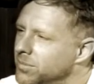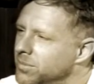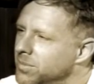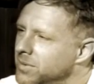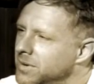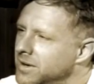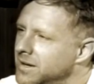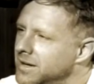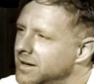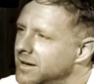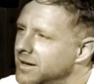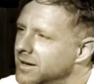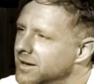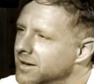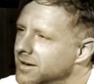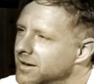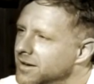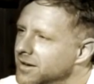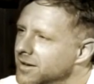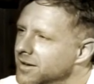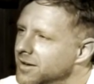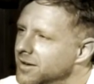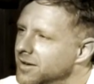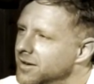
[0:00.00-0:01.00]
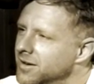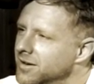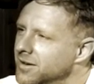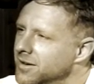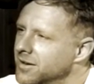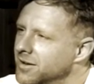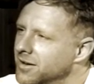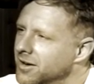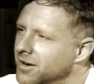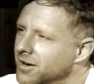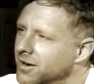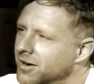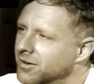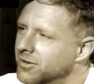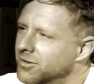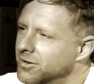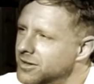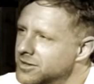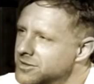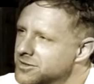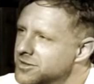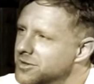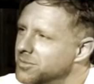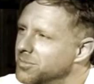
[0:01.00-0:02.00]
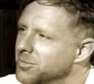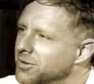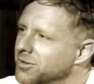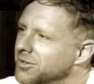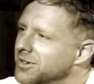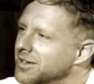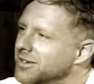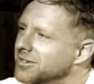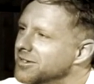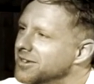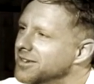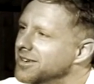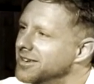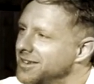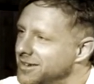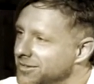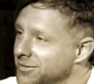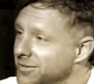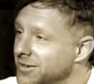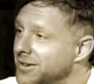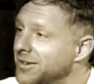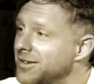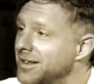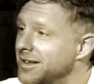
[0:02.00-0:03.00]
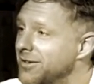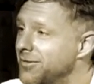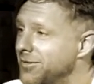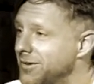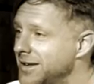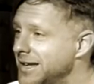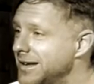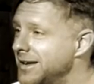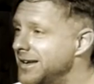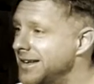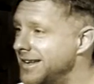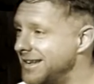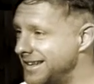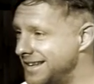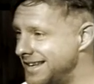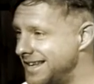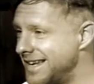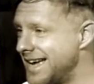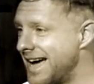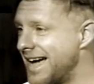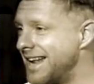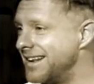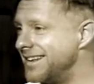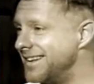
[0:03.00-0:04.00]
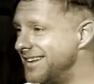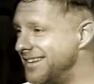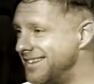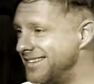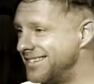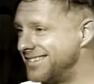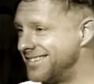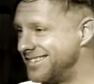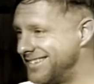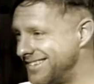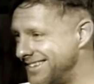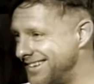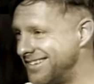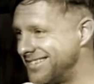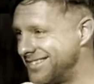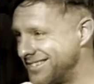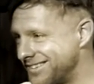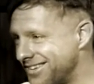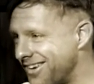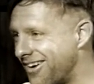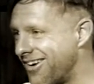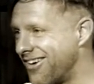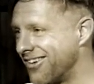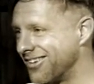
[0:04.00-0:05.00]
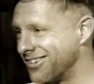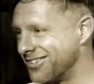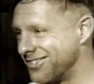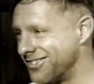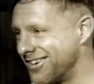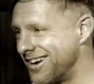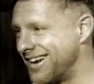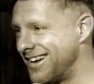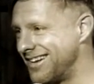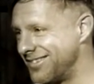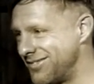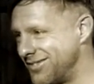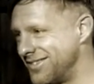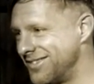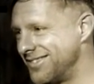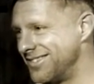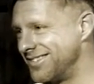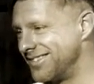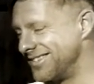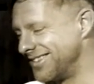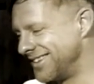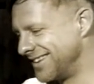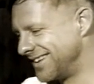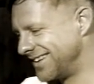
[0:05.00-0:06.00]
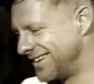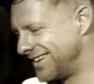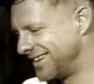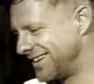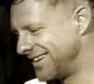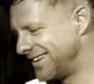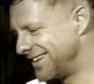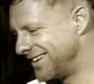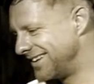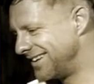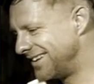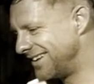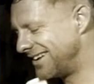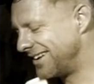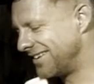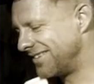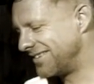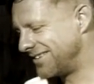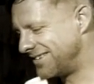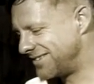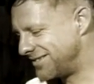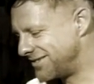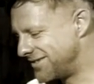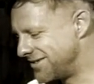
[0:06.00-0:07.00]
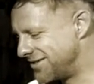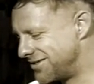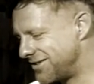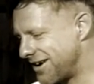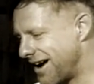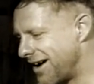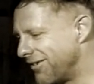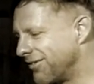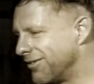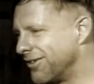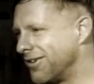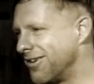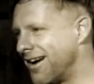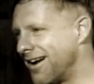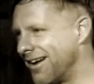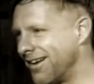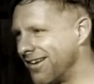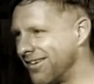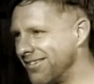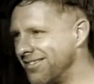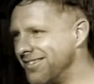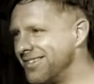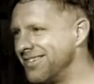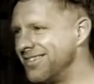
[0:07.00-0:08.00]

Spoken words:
be a Christian musician. If he had his songs, right? If his, you know, he traveled around